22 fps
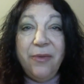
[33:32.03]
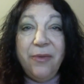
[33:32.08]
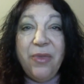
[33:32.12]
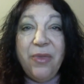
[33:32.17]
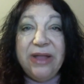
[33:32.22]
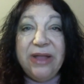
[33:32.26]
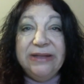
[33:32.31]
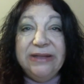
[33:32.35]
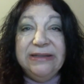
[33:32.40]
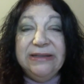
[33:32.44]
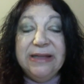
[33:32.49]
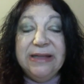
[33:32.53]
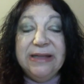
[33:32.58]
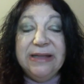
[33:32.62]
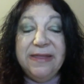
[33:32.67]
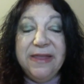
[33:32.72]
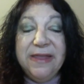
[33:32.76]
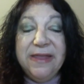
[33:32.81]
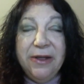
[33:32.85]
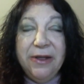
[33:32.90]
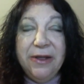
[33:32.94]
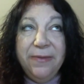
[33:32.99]
It's
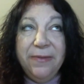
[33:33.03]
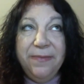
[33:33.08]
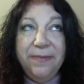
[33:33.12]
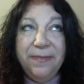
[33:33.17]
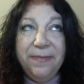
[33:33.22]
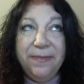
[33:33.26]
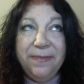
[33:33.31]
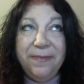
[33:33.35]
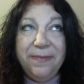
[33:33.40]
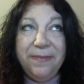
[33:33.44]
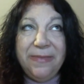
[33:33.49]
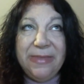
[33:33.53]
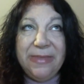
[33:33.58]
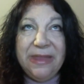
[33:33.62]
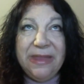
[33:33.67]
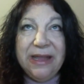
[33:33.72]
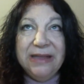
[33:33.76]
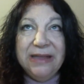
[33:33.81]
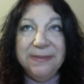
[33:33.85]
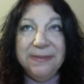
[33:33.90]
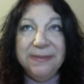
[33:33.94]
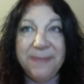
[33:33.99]
there,
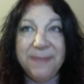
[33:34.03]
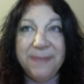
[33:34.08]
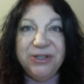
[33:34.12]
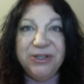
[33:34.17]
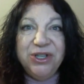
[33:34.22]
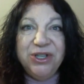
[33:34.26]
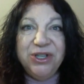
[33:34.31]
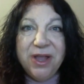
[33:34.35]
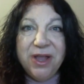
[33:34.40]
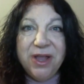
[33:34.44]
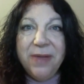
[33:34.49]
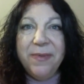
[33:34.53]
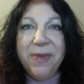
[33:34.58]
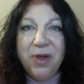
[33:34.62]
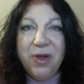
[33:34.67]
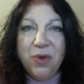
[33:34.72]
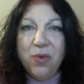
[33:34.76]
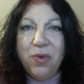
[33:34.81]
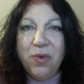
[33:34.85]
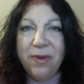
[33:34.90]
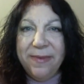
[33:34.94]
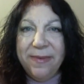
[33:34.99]
especially
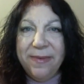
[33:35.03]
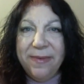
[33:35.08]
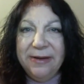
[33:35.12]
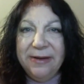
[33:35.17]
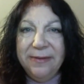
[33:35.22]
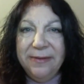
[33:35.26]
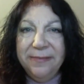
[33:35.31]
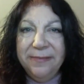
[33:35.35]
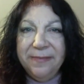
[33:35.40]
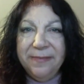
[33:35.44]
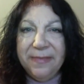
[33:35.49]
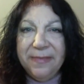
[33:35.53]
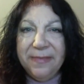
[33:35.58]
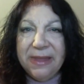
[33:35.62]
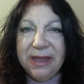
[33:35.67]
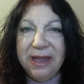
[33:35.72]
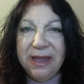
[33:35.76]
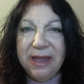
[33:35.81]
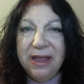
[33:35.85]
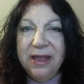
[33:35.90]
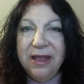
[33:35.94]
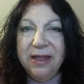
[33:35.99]
among women,
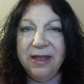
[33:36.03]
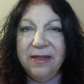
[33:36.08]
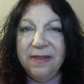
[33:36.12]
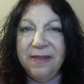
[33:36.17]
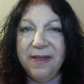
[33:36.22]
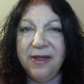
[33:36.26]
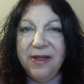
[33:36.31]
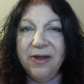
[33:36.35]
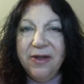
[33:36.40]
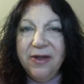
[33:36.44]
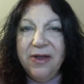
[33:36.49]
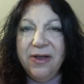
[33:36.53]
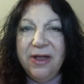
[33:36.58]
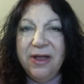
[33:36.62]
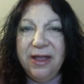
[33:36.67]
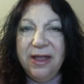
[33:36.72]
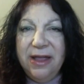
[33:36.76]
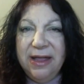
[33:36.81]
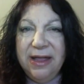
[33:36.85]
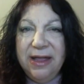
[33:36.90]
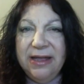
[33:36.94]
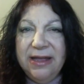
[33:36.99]
there
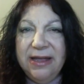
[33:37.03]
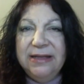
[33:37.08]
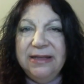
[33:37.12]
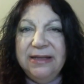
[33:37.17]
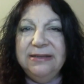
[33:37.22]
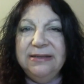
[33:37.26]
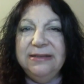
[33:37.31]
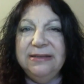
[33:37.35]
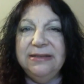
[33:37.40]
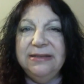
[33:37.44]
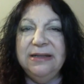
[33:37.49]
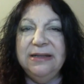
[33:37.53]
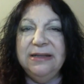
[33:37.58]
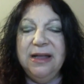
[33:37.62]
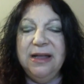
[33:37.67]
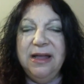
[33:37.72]
is,